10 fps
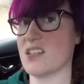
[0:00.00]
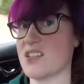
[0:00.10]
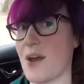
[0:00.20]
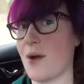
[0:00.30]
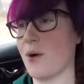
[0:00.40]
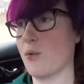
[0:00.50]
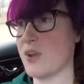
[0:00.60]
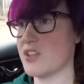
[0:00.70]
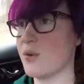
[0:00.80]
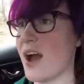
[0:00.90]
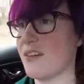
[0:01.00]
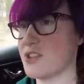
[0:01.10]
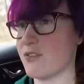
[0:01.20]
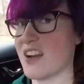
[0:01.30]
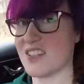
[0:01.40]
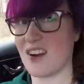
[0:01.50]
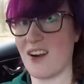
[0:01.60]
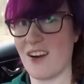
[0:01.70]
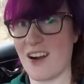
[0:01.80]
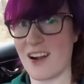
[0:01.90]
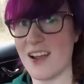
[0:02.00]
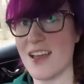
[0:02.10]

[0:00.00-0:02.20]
So we do have to rent a car,